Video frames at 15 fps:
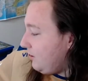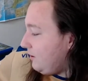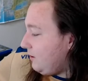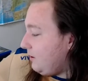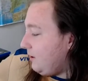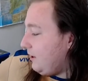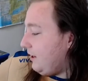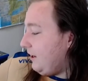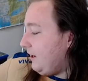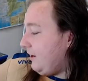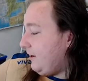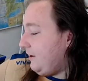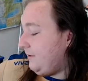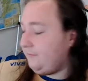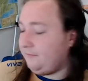
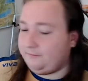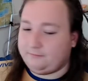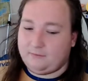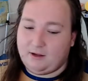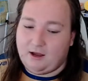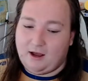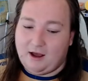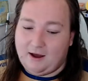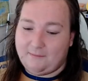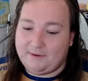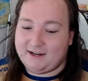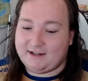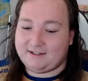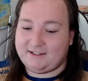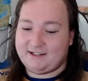Up
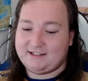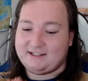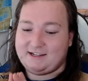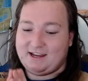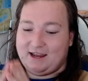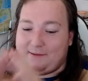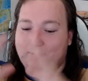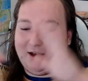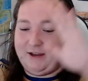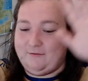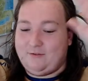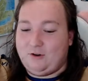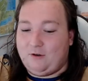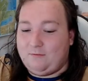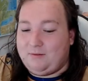next is a game I've
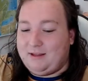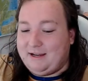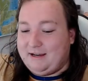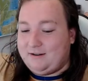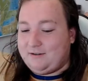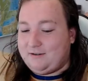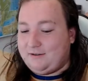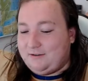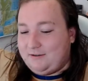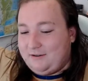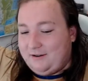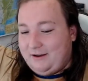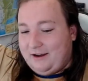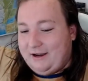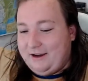not played.
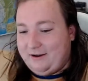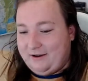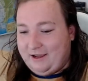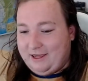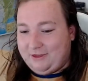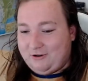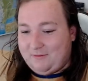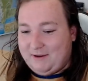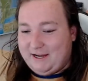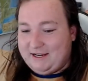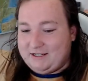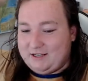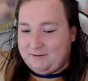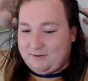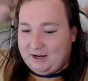I throw my hands
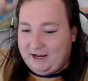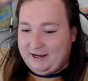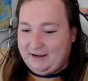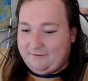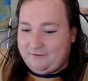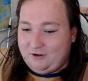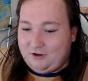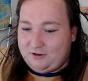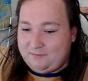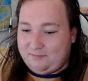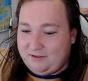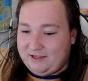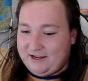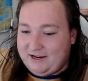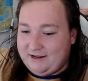up. I have not
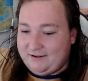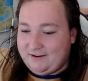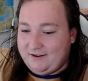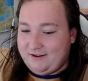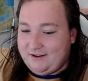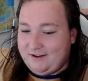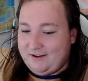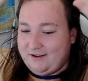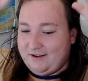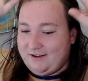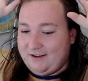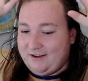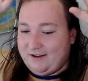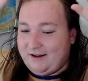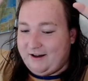played.
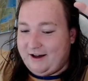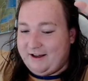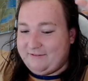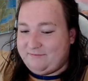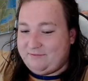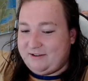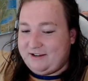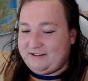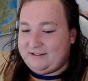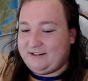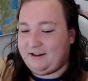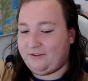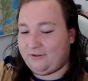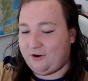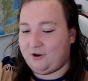I've played the
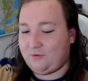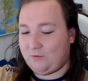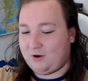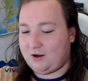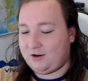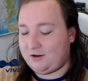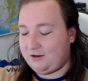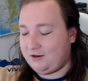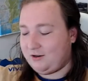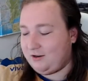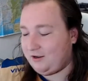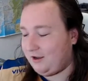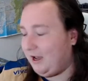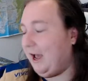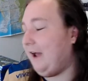third one.
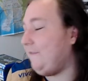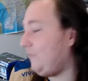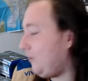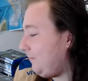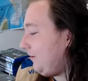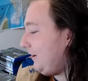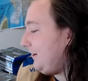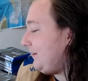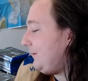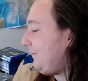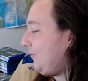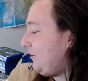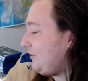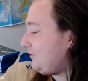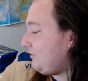Have not played the
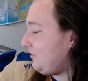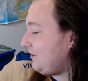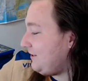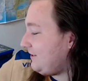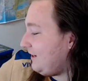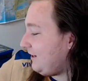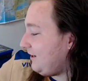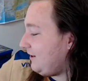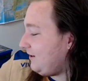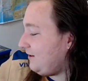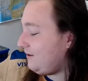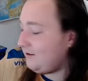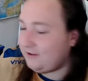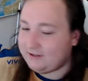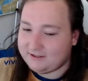first or the second.
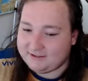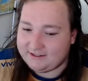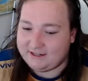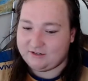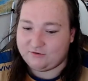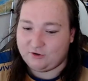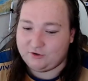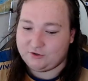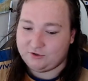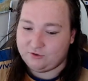Saints Row 2.